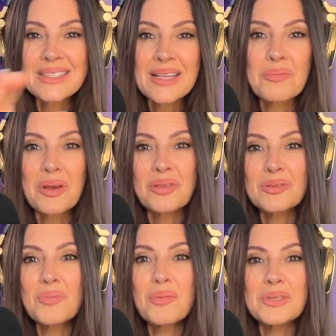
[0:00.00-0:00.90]
and celebrate
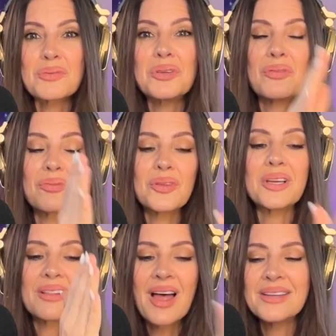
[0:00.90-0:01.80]
those moments when you're
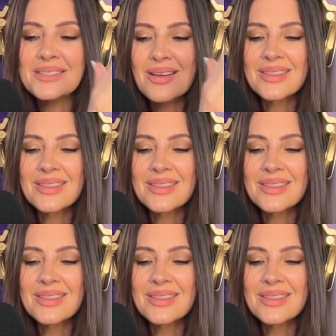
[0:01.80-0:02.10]
fully aligned and